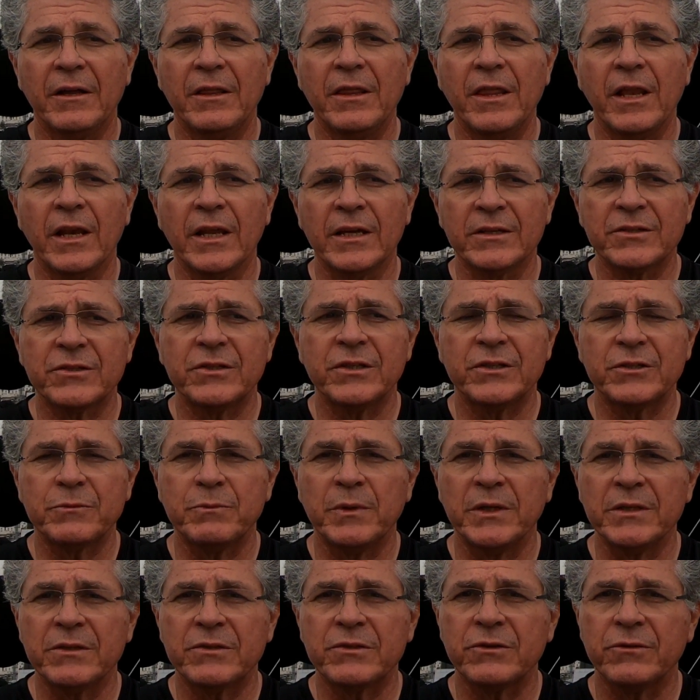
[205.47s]
The last 6
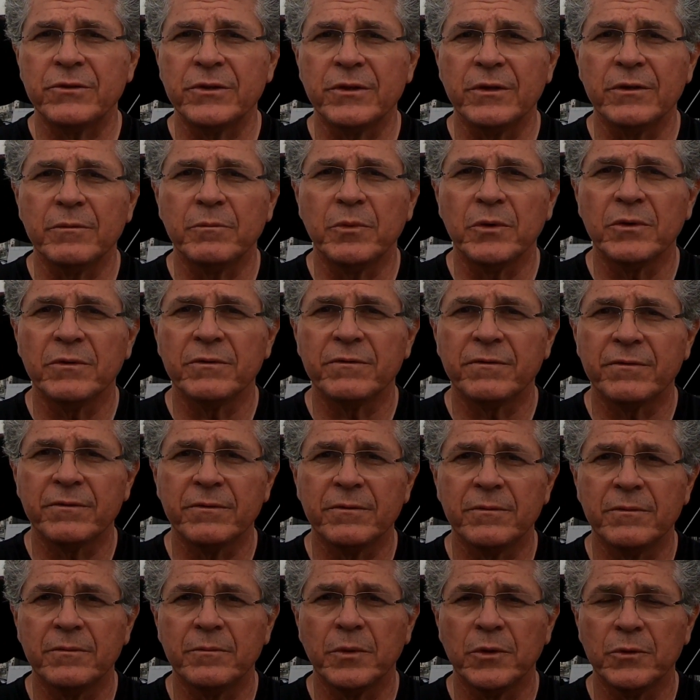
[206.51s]
months during the
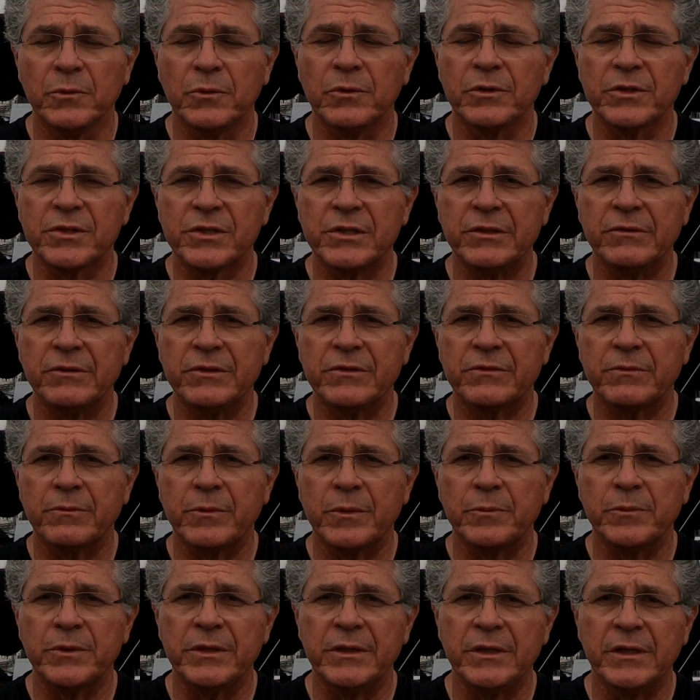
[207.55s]
Blue Water Series, from
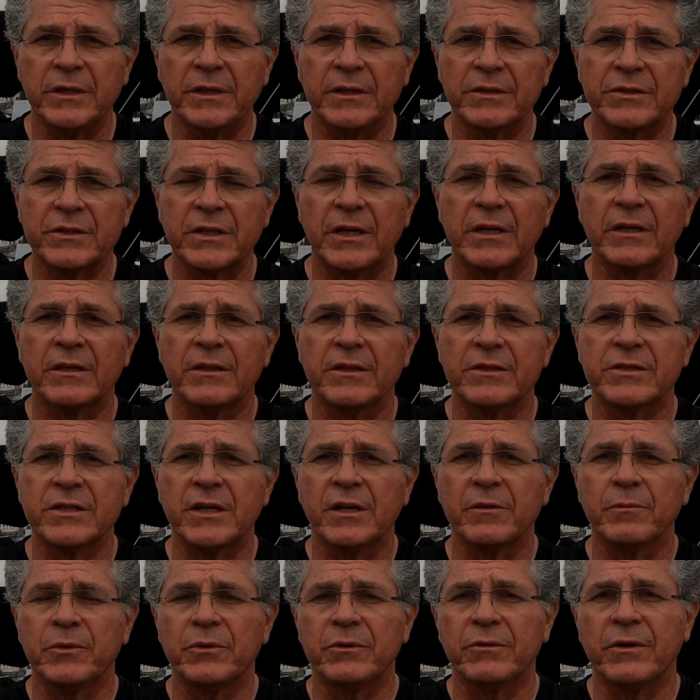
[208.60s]
when we started the
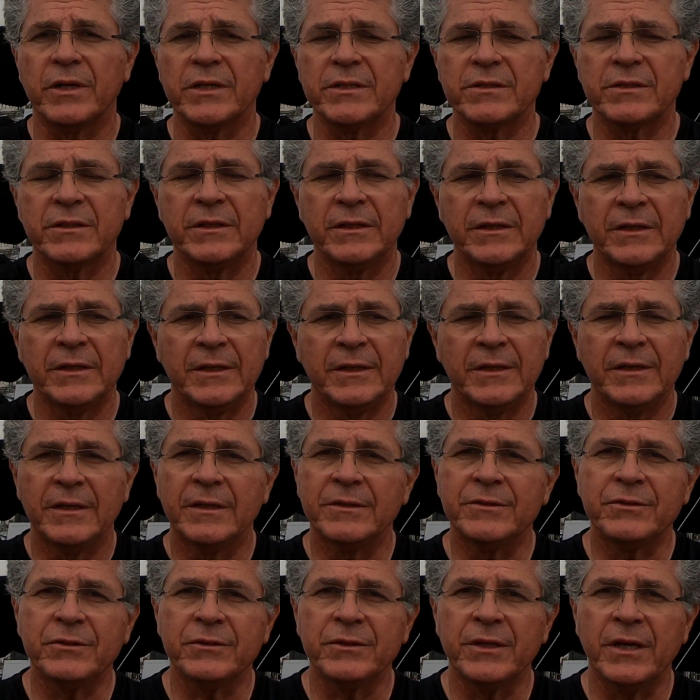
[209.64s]
Southport race
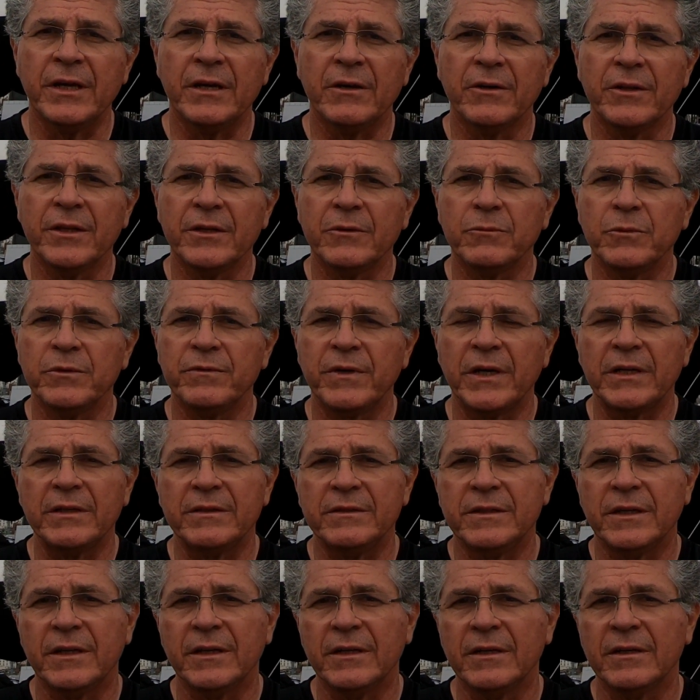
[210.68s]
until now, I think we've
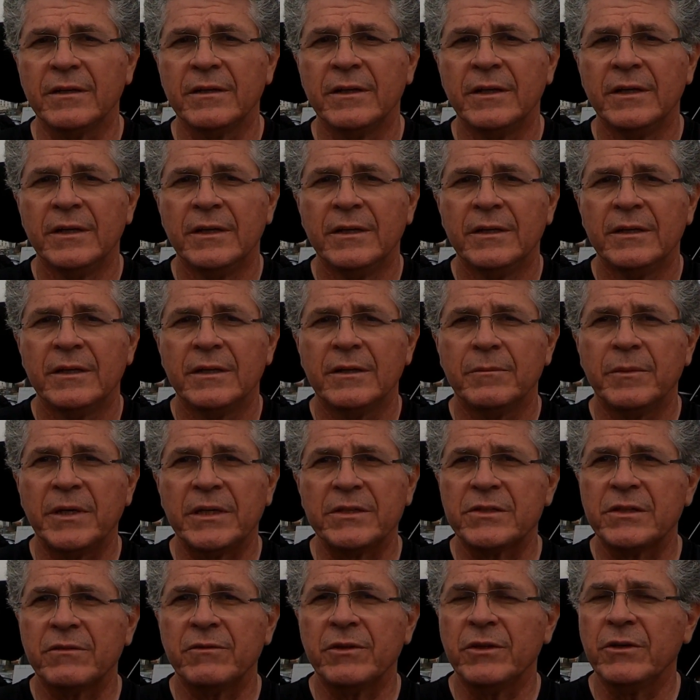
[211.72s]
had about
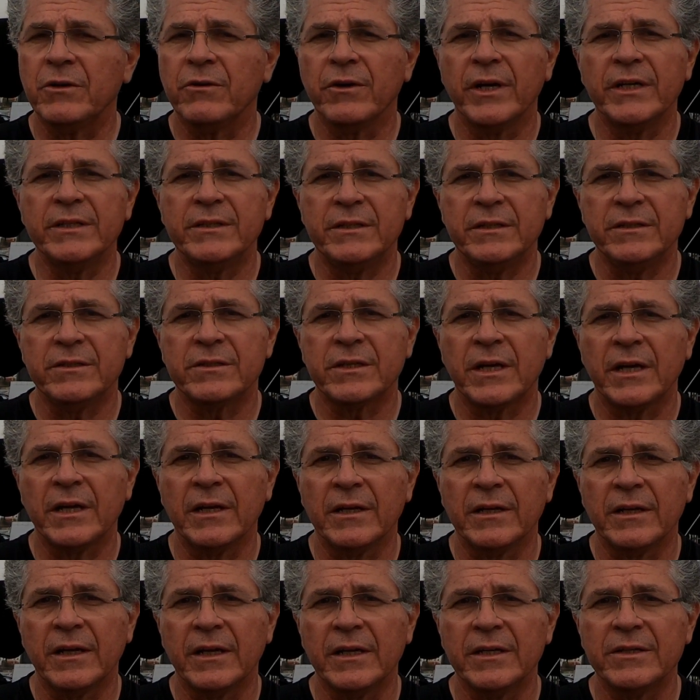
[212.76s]
70 or 80
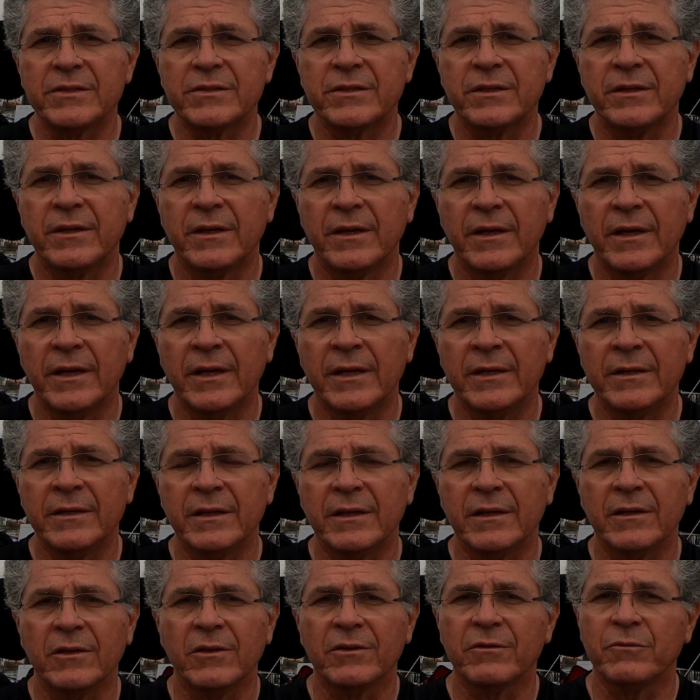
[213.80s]
sailing days and
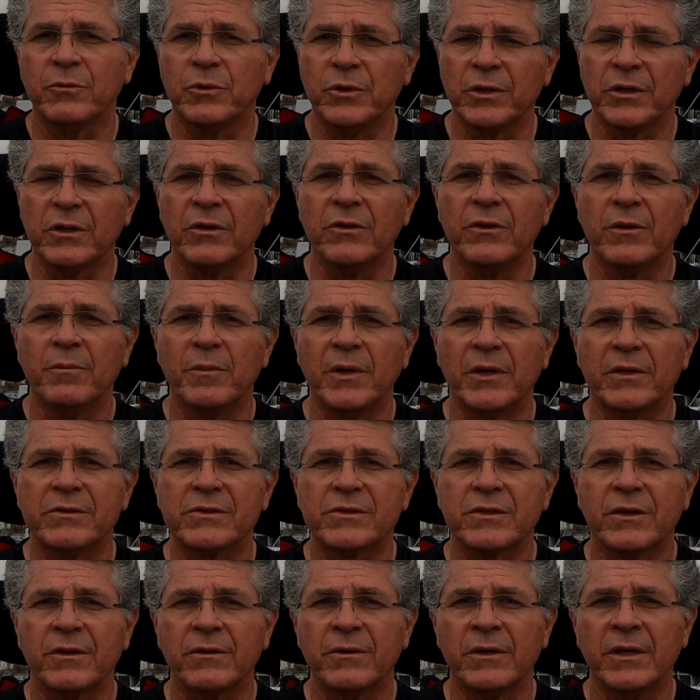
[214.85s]
a lot of work on the boat,
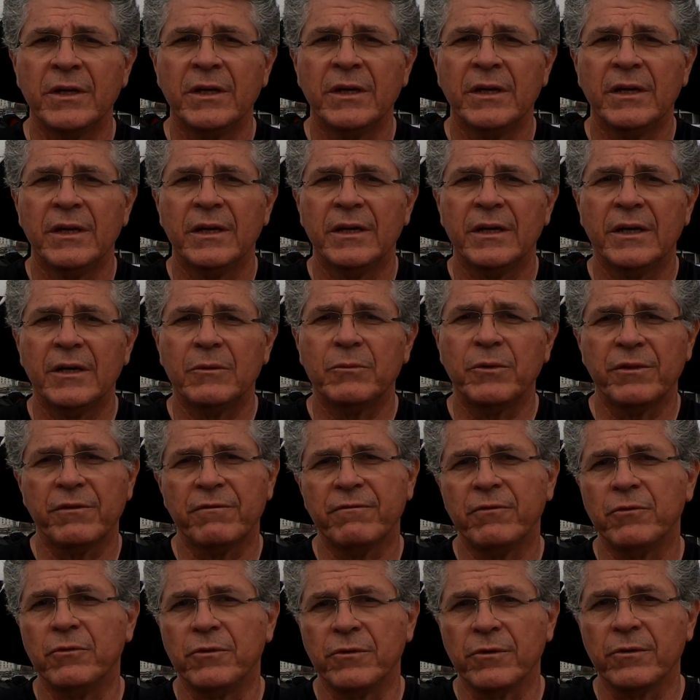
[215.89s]
so with the
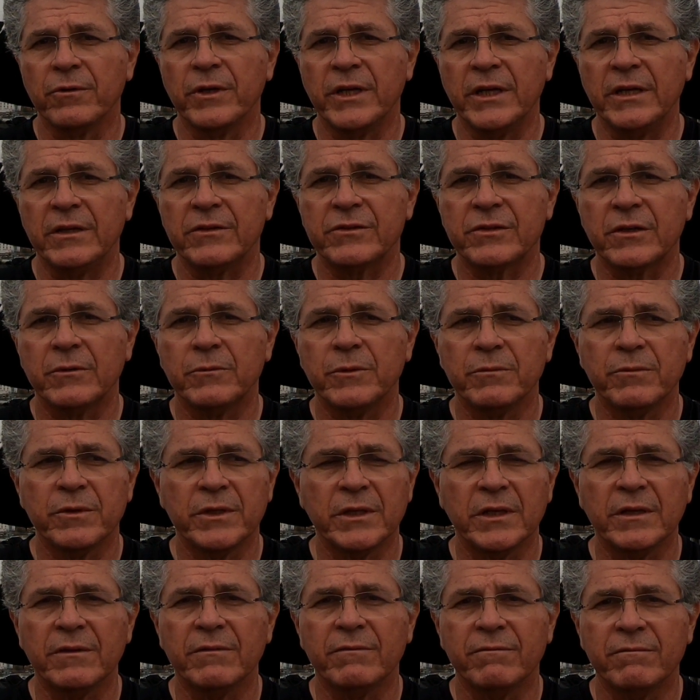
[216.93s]
full crew here. So we're
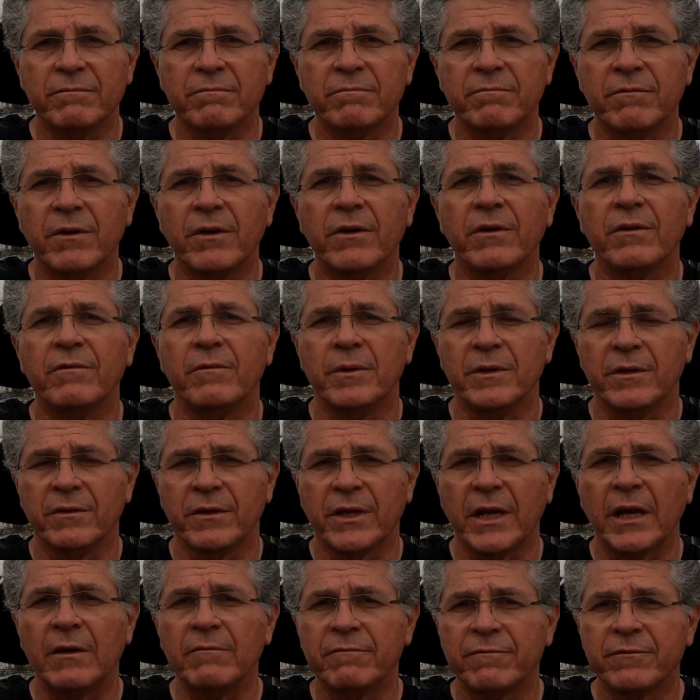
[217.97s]
really very, very
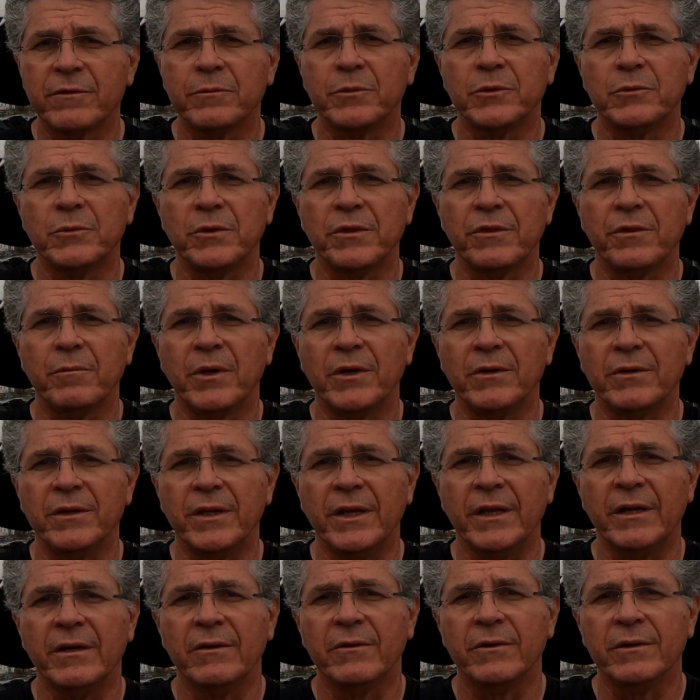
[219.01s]
comfortable with the boat
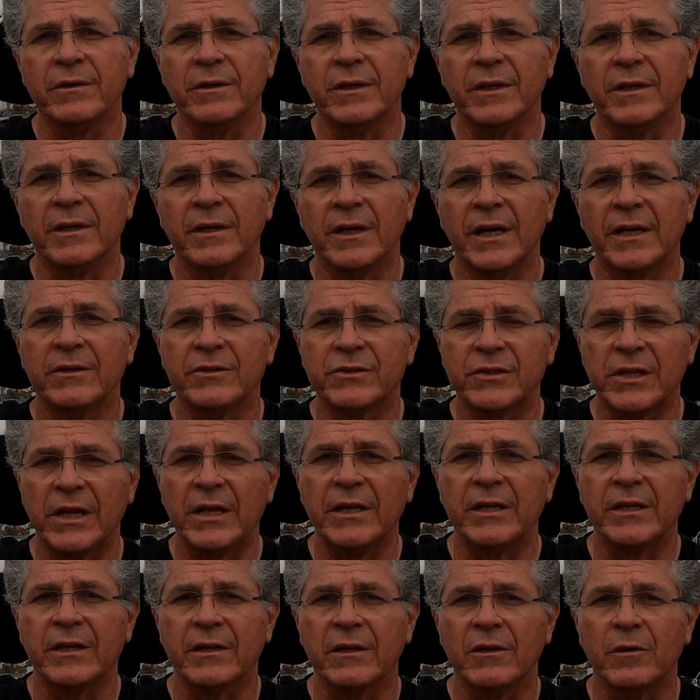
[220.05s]
now and
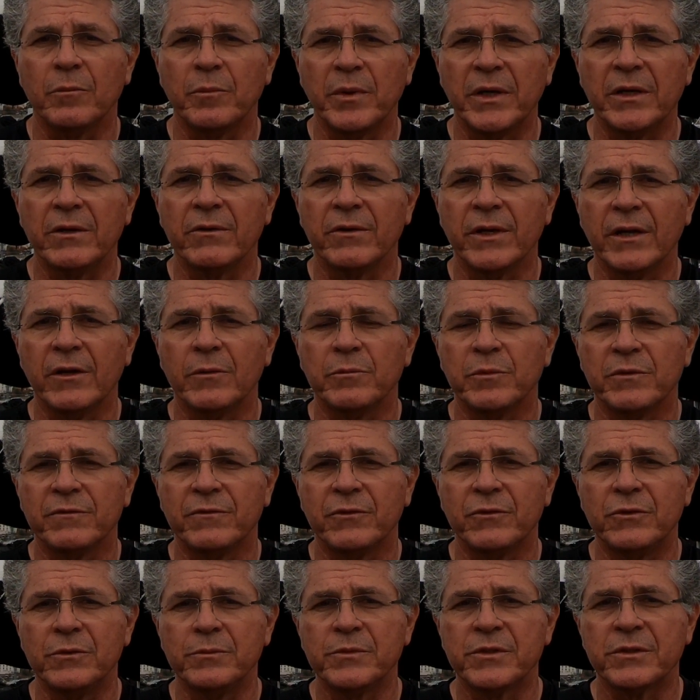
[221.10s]
understanding it a lot better and how it
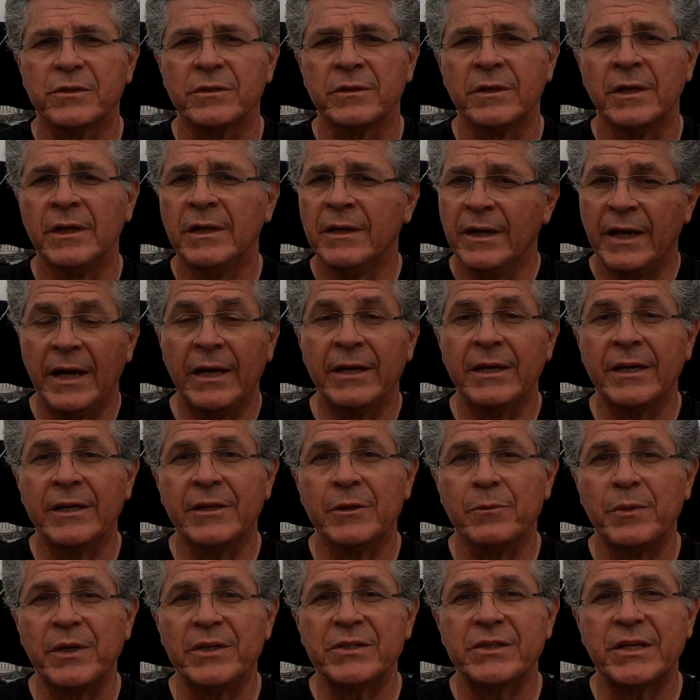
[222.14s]
performs and how to get
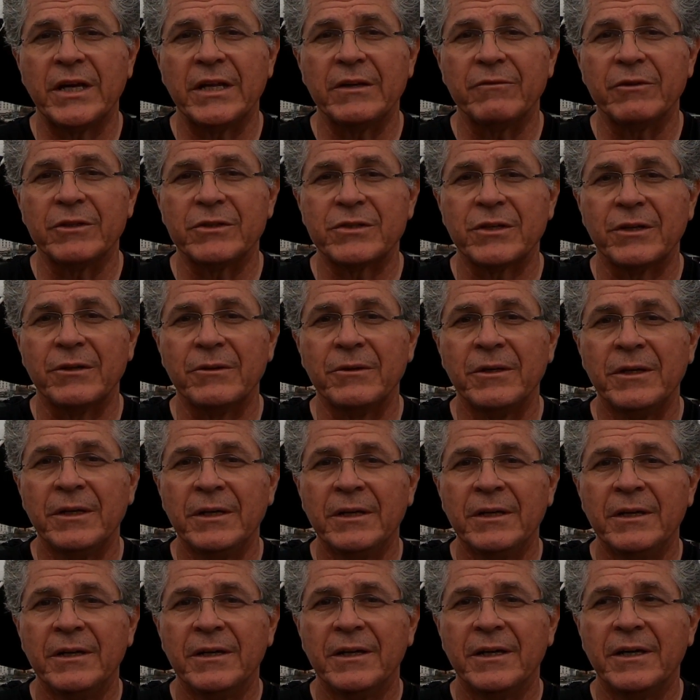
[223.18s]
the best out of it. So
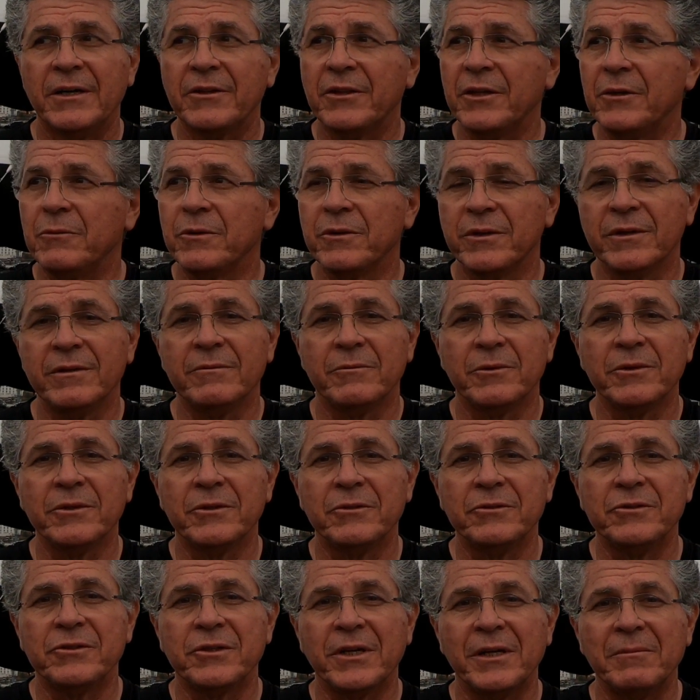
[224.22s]
I think we're in
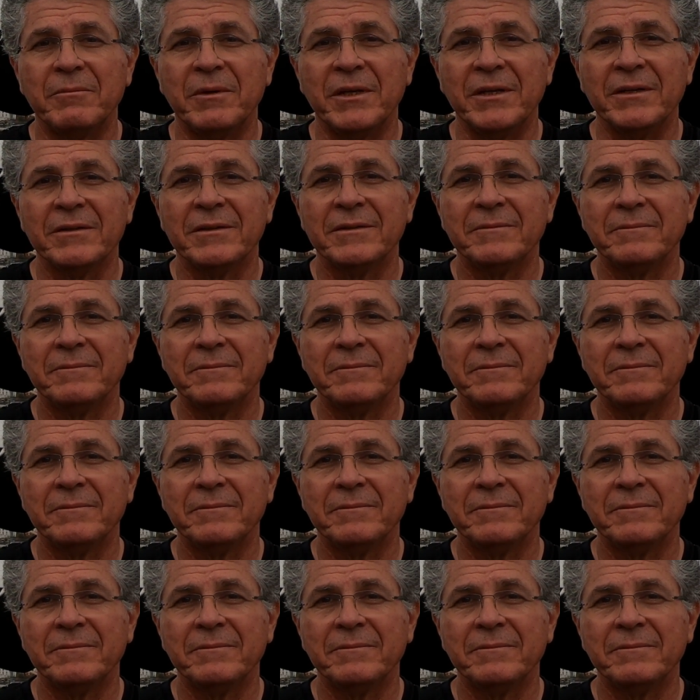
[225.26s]
good shape now.